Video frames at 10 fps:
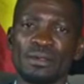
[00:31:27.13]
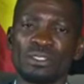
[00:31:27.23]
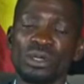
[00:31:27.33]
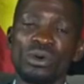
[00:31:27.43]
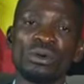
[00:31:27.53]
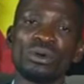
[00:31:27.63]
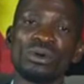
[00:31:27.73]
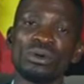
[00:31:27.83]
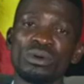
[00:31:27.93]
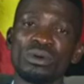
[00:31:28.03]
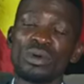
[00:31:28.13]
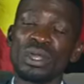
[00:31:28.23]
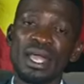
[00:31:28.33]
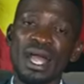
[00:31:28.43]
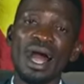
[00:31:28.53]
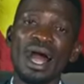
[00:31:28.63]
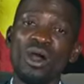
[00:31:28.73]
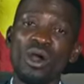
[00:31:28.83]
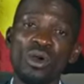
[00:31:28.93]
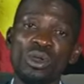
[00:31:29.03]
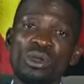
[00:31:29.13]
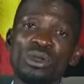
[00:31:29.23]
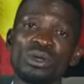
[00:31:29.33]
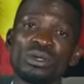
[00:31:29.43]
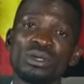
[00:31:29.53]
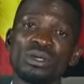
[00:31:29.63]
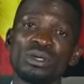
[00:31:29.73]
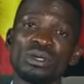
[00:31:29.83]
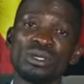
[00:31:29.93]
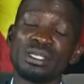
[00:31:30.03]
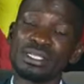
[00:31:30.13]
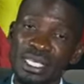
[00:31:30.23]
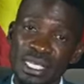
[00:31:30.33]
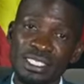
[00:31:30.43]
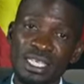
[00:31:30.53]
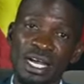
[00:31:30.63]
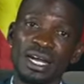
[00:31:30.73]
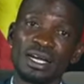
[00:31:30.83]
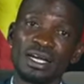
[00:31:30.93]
So we are all in danger